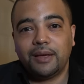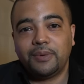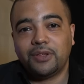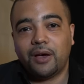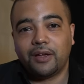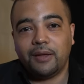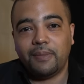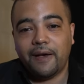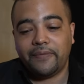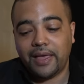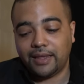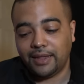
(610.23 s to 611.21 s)
I'll be talking
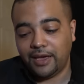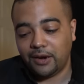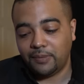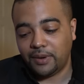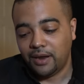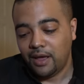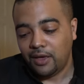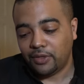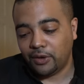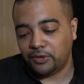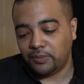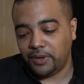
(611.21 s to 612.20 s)
about that later, but
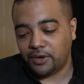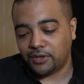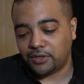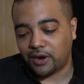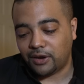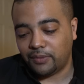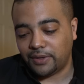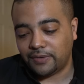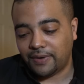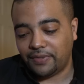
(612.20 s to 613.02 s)
those would be your starting ones.